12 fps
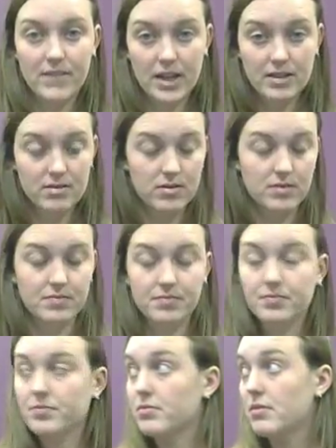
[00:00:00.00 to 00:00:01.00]
Or a little
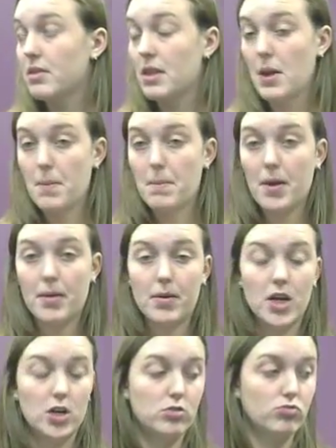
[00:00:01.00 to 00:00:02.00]
bigger than that, they
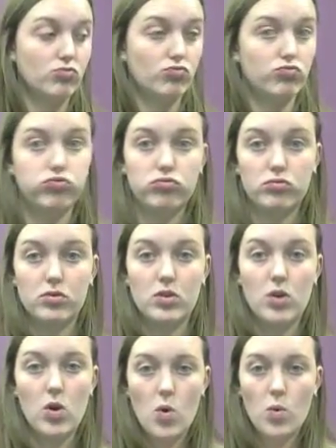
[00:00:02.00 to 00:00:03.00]
might be a meter.
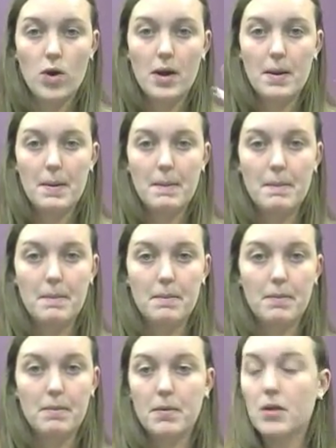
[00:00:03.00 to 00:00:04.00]
If you have an
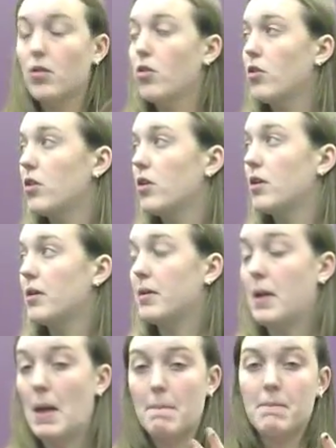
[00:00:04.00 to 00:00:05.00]
unusually
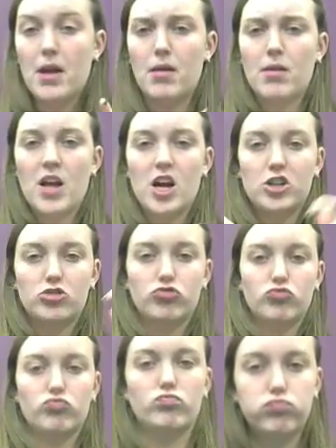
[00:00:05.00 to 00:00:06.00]
large figure,
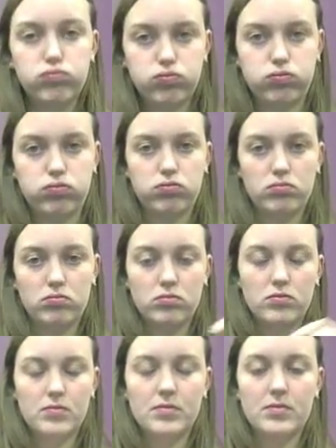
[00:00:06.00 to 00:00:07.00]
perhaps the length of
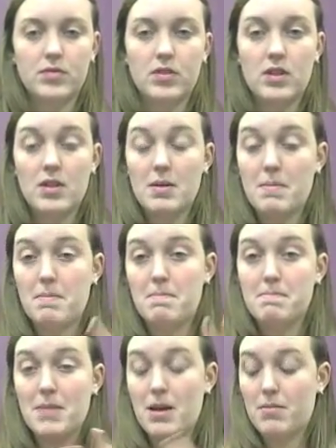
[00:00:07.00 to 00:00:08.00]
that segment
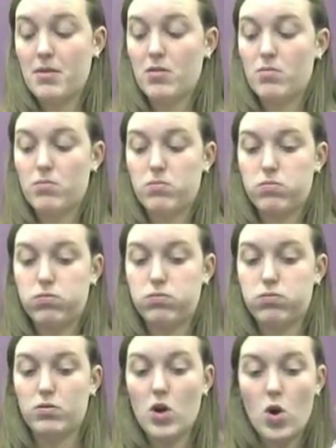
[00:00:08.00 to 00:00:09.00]
might be a
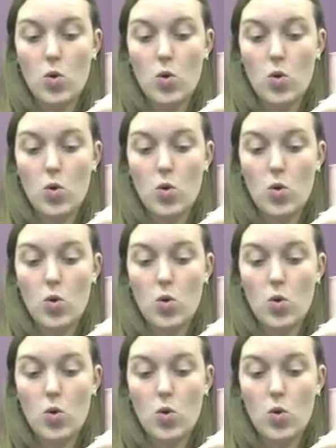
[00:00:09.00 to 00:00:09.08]
mile.